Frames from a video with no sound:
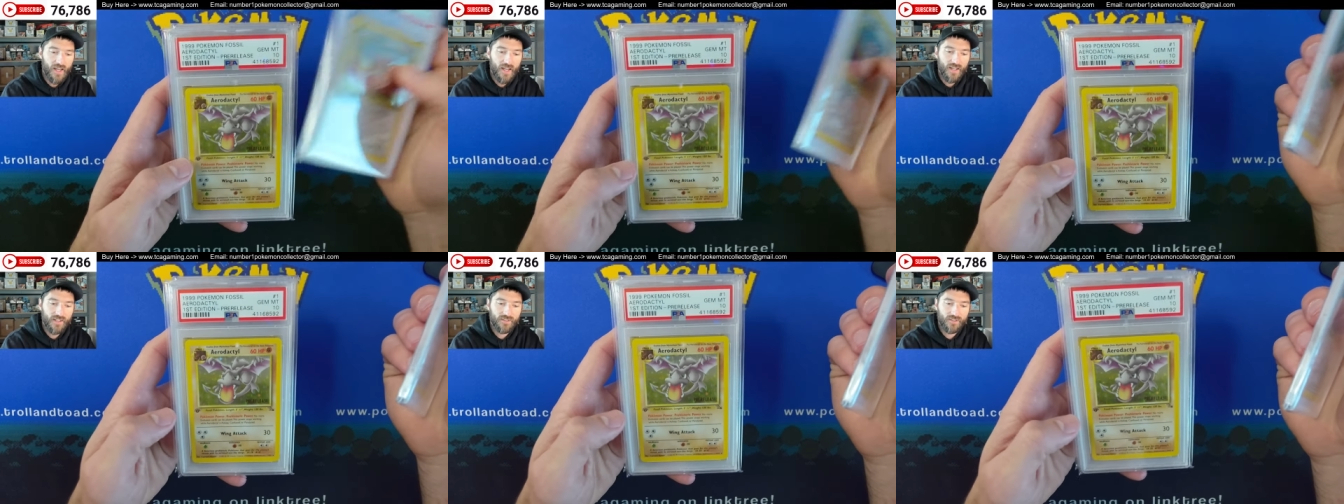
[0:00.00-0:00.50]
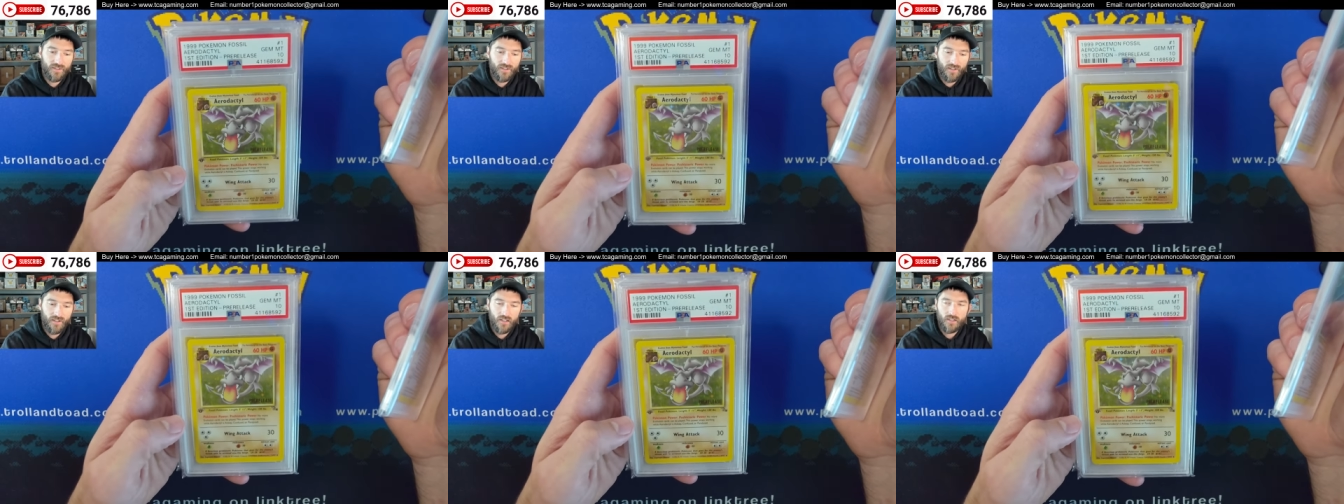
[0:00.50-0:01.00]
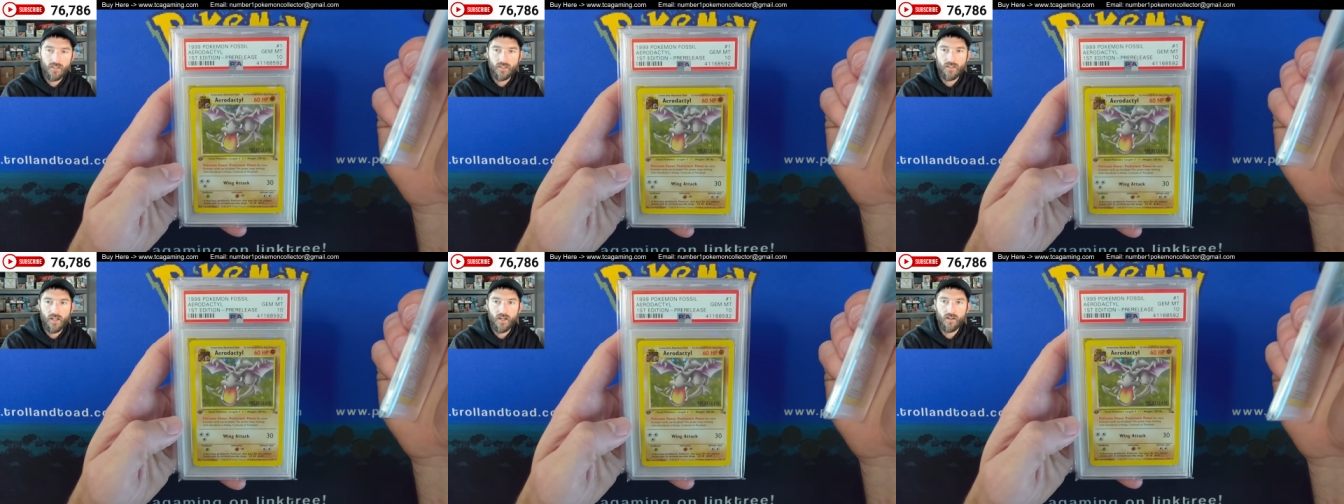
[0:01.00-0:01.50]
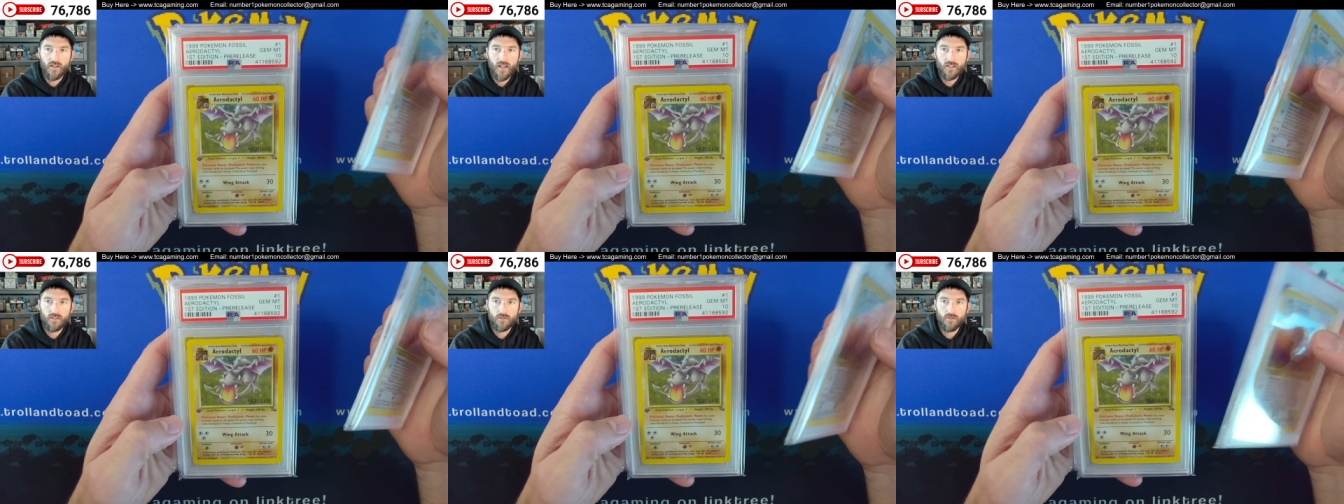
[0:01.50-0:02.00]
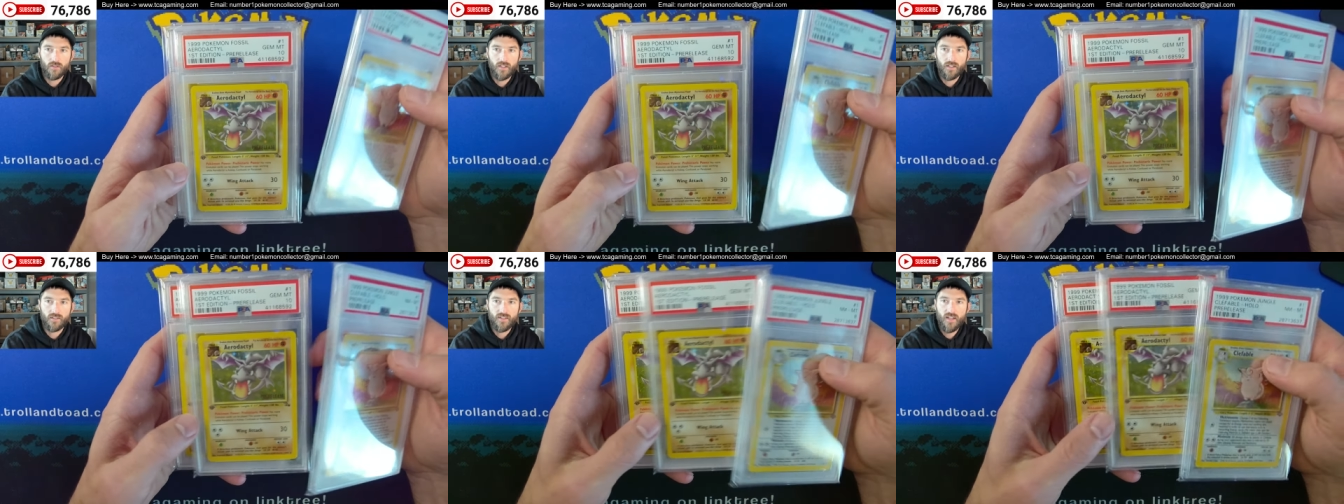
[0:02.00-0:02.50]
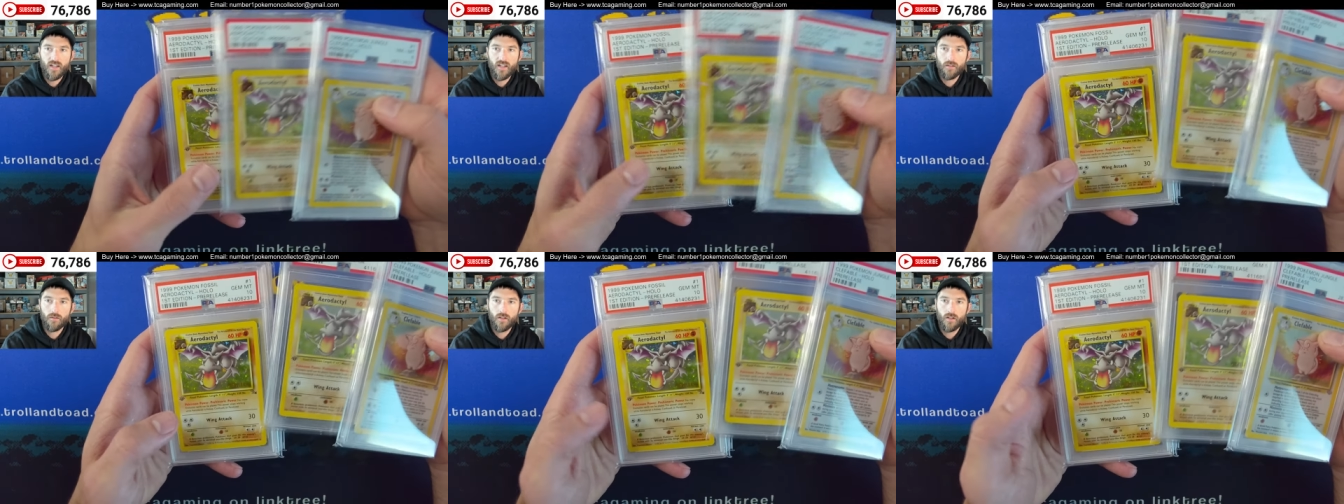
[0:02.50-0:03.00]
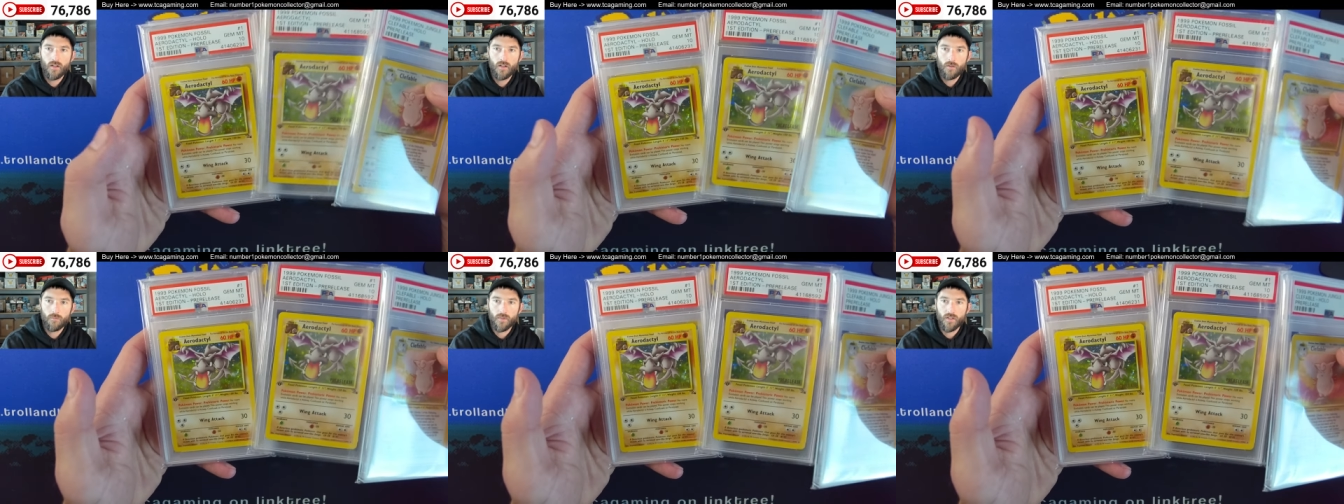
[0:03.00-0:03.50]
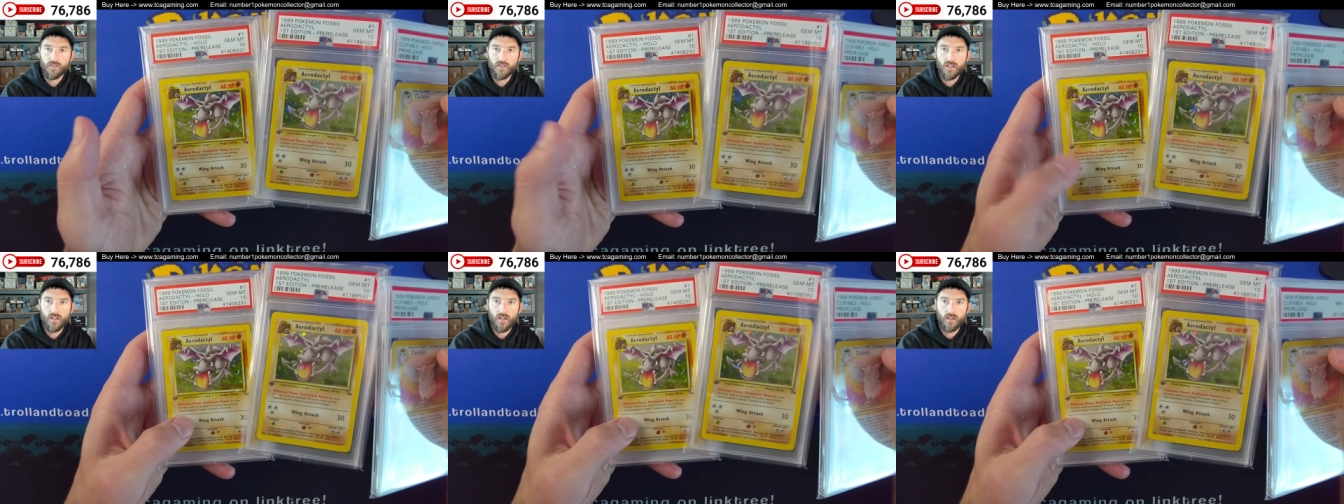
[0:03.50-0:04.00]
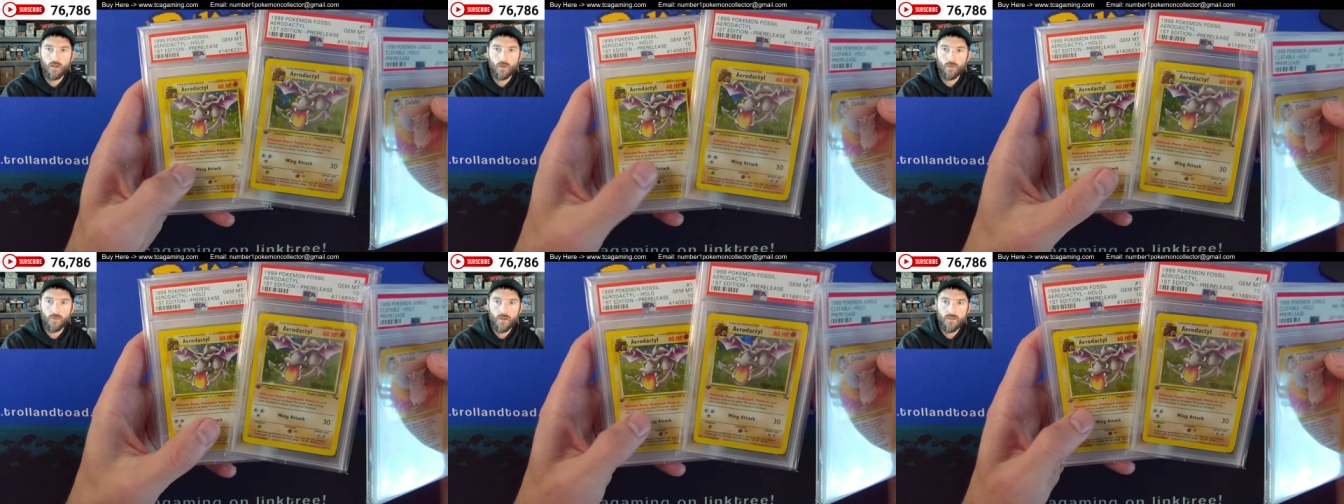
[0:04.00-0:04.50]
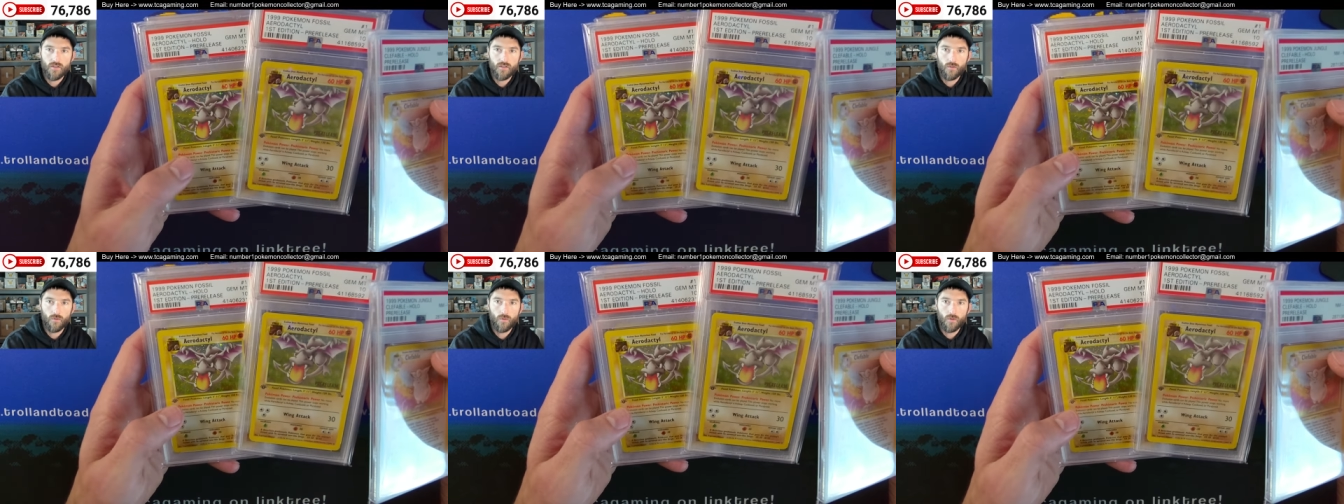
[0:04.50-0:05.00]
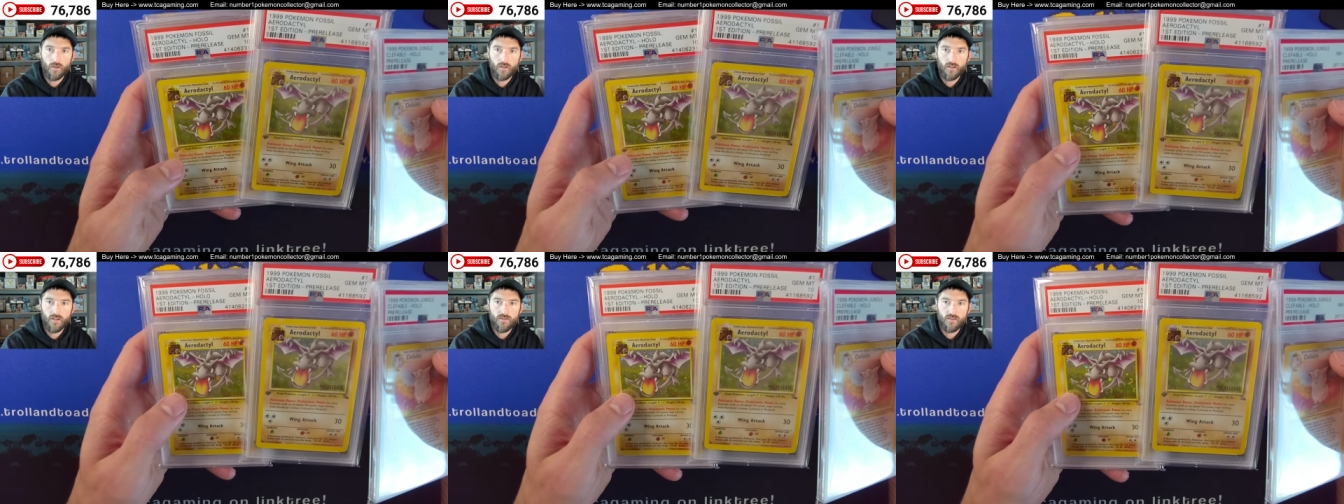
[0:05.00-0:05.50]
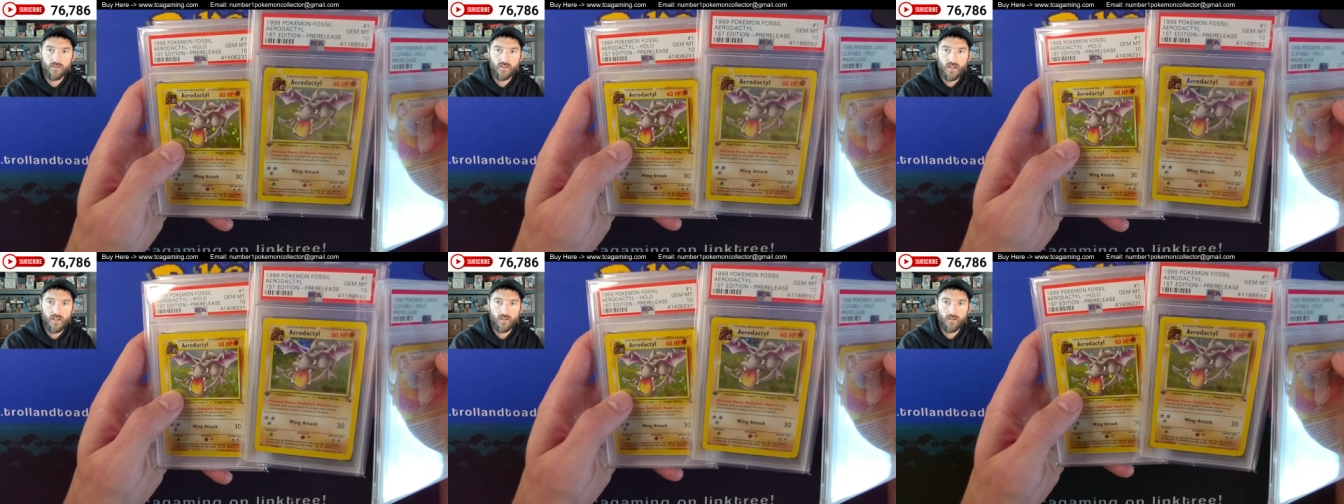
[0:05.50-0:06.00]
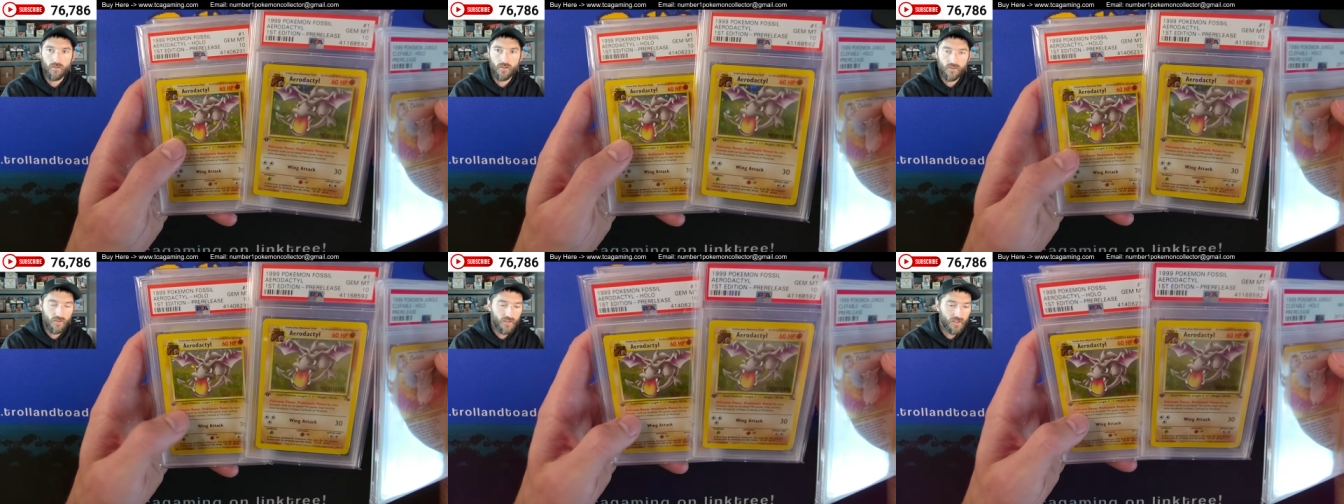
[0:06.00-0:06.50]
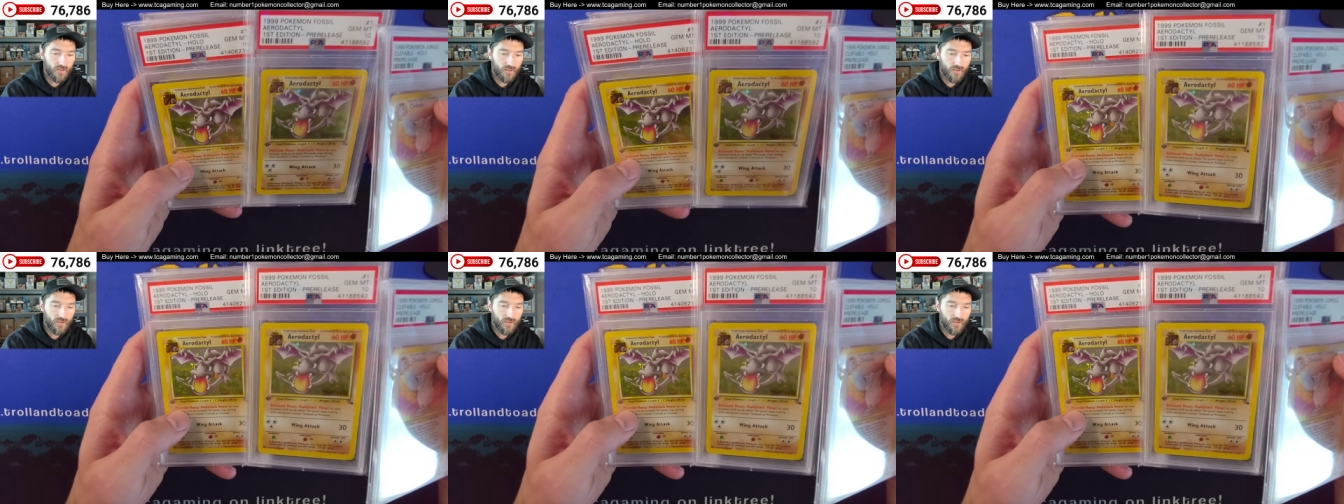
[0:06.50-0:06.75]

8. Got the Aerodactyl in a 10, plus the gold version, or I guess you could say, what is it?